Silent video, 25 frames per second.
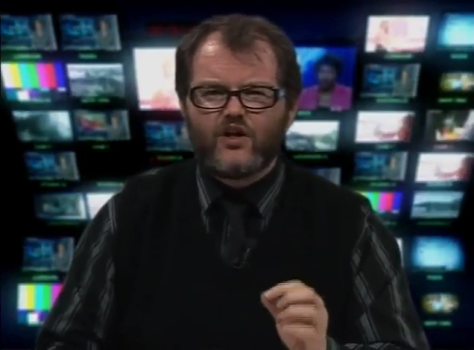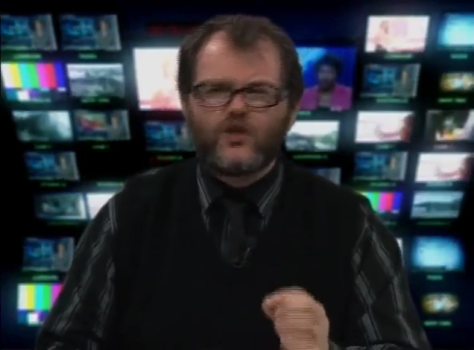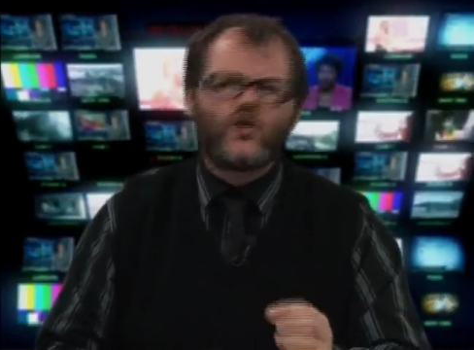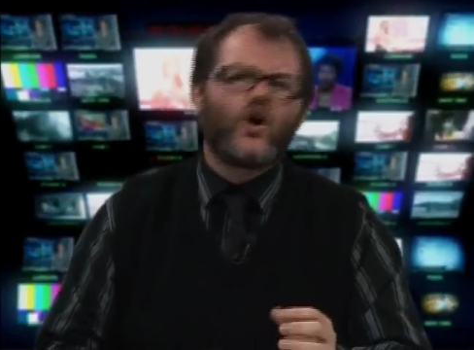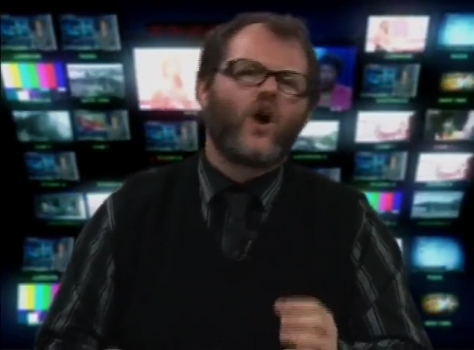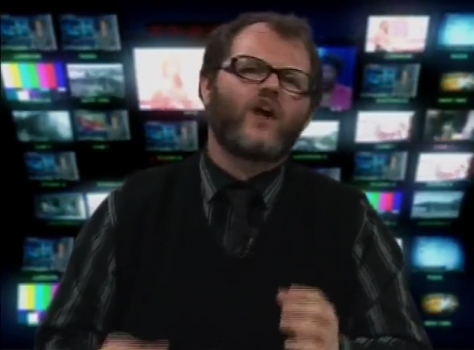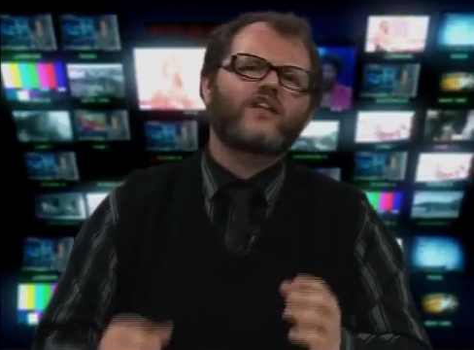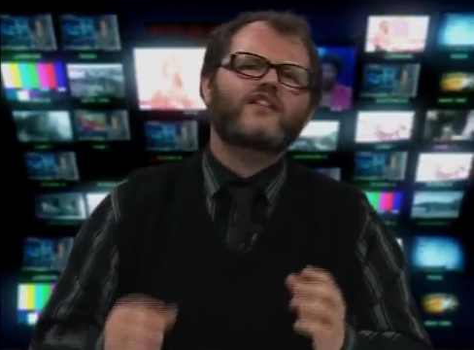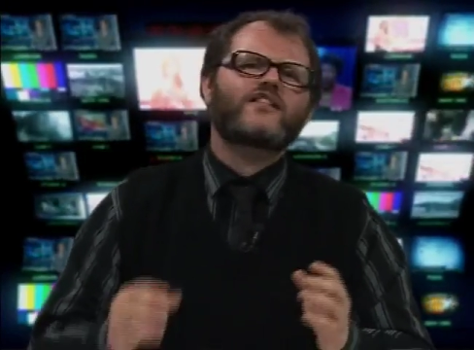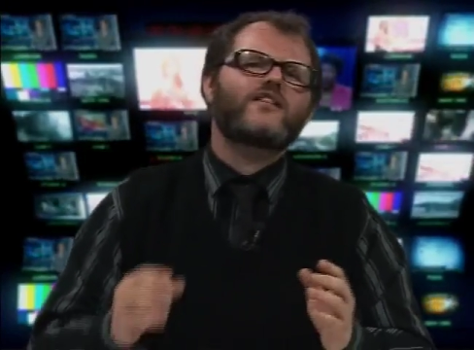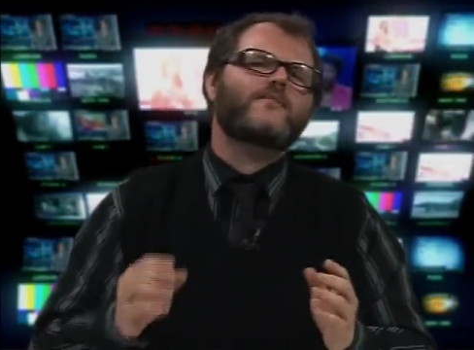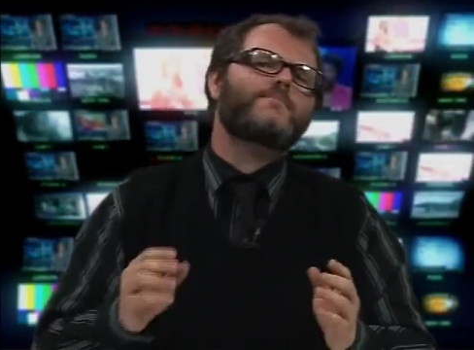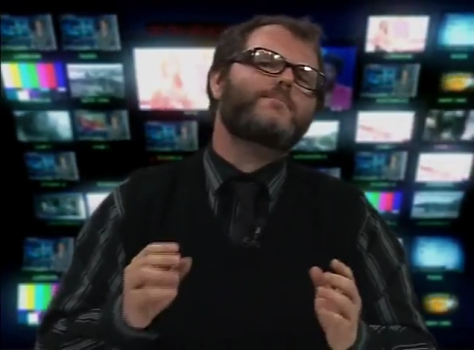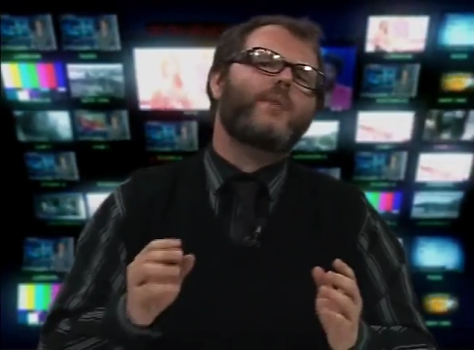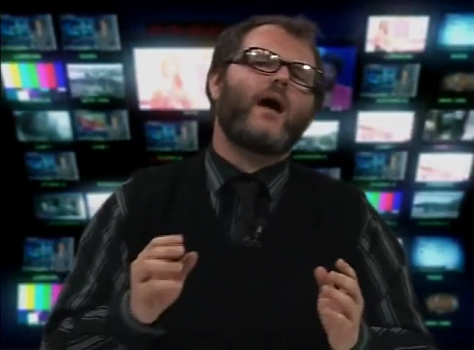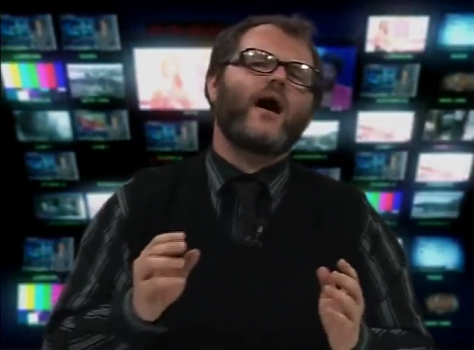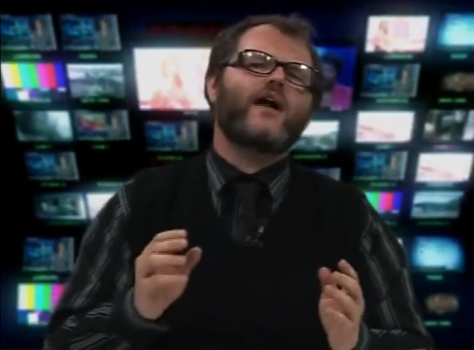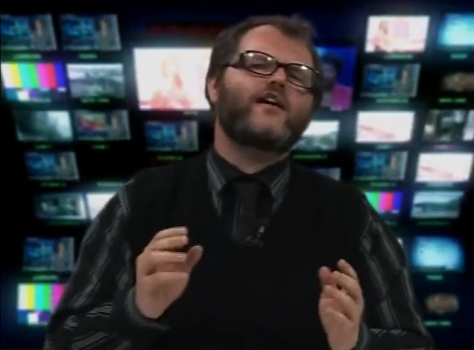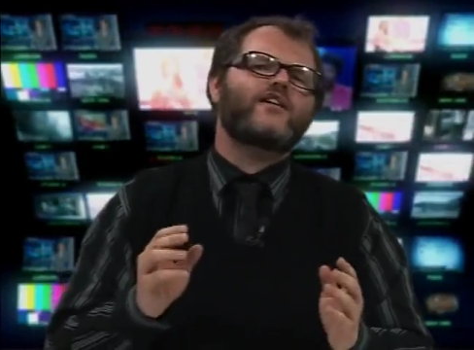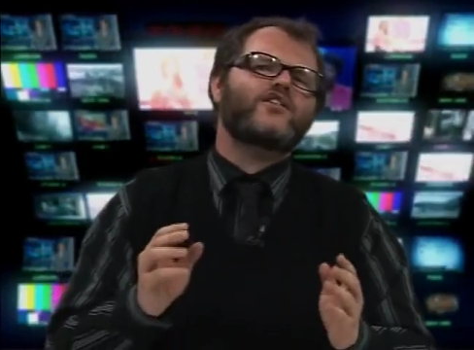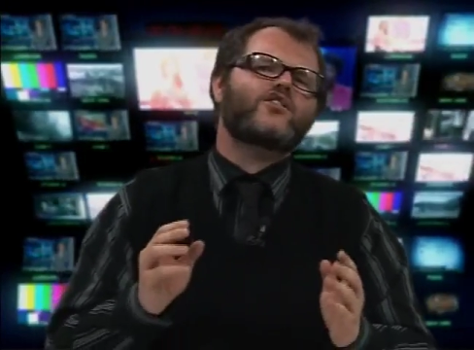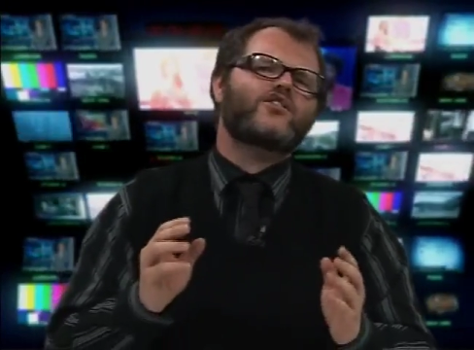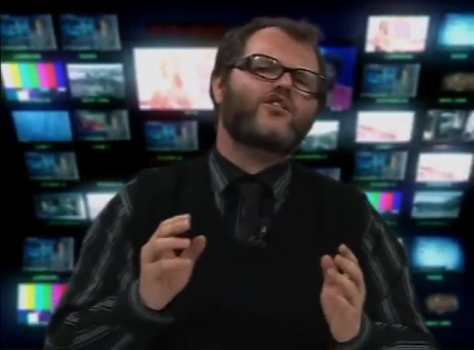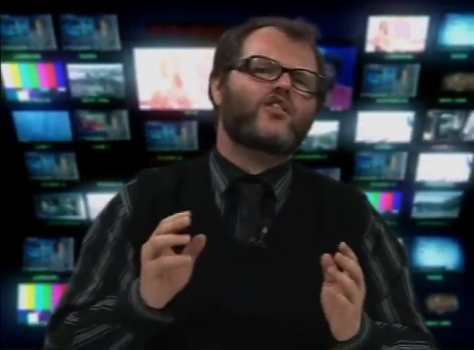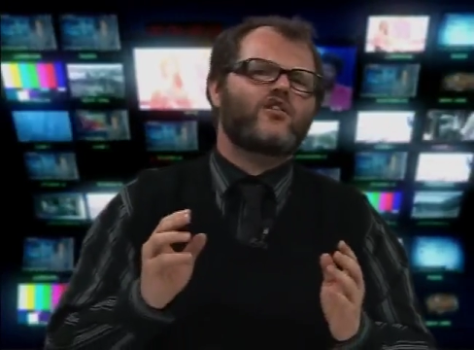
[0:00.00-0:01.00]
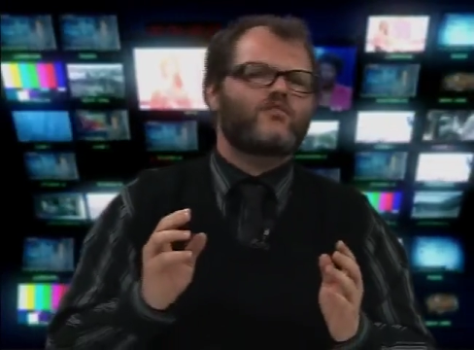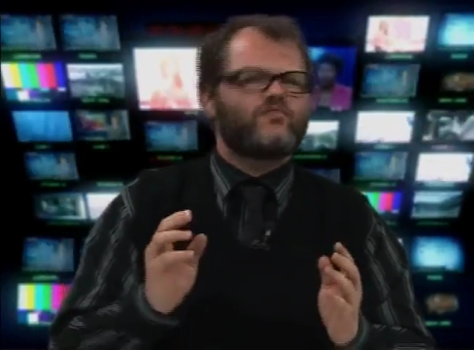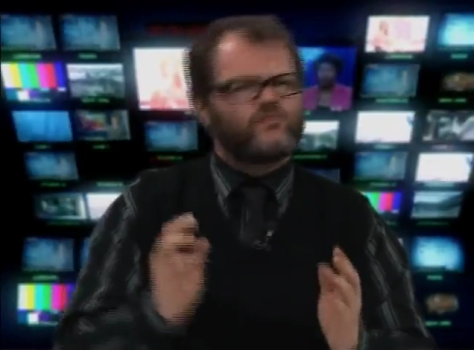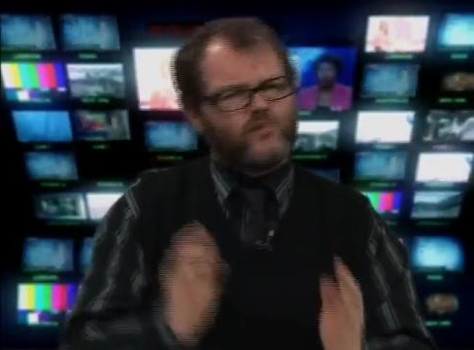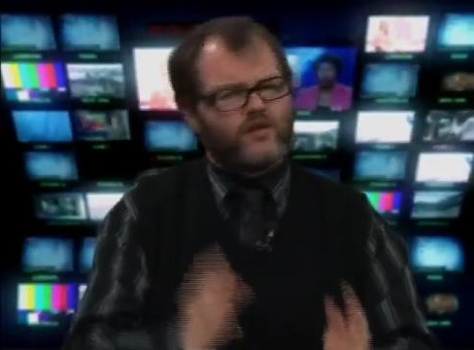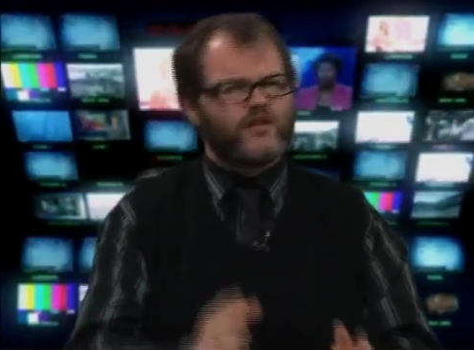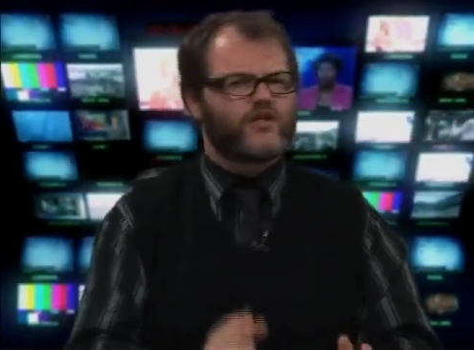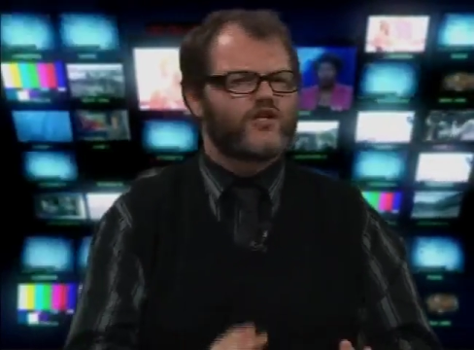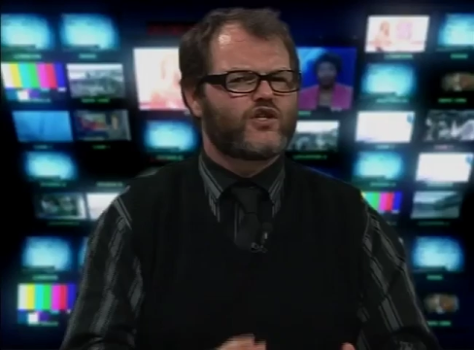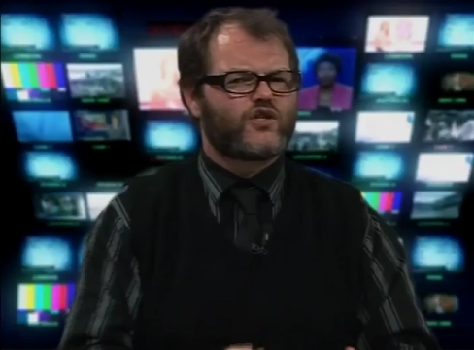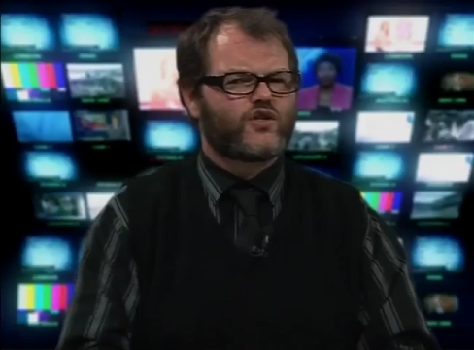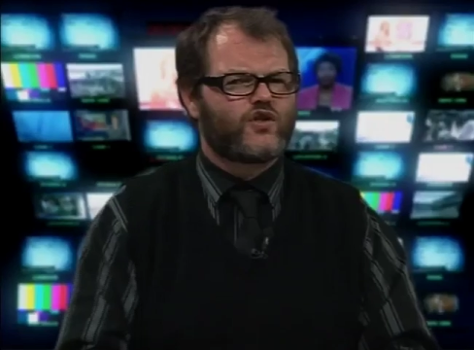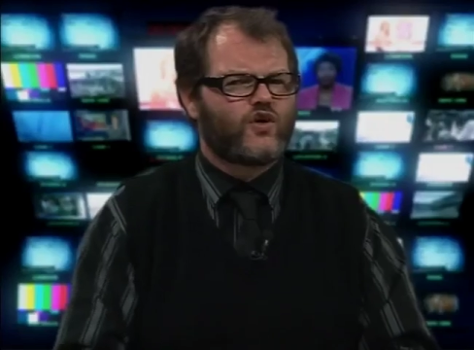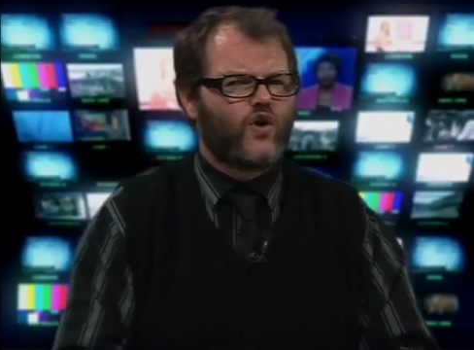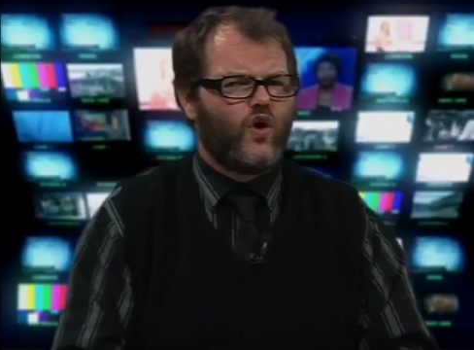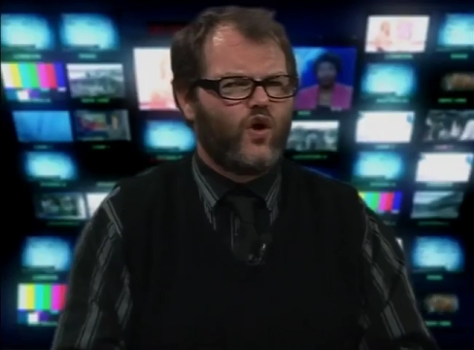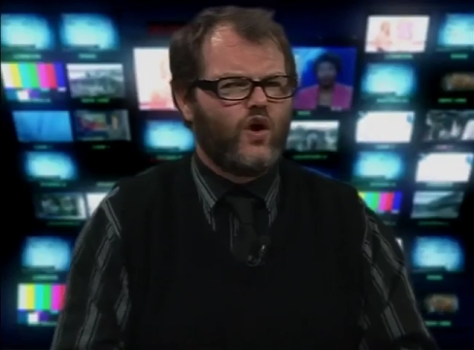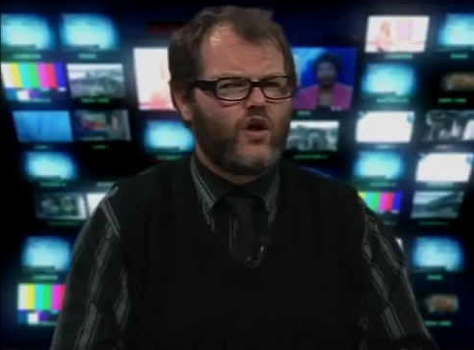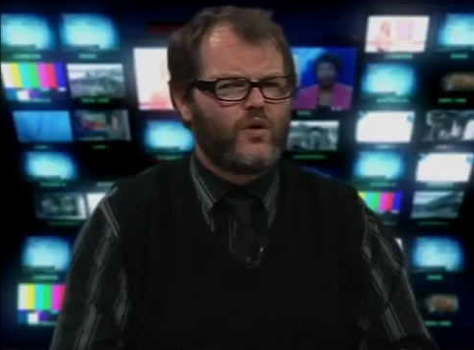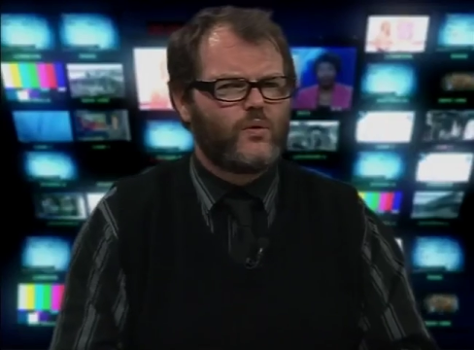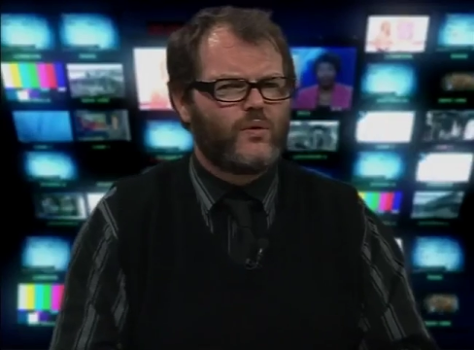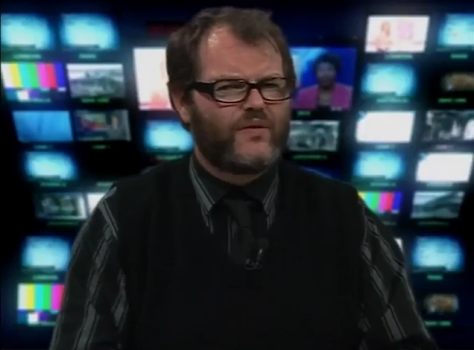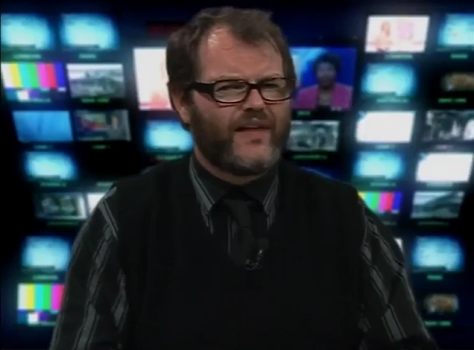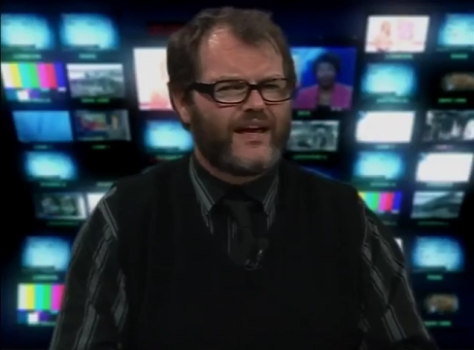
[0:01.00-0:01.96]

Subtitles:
got to punish the rich school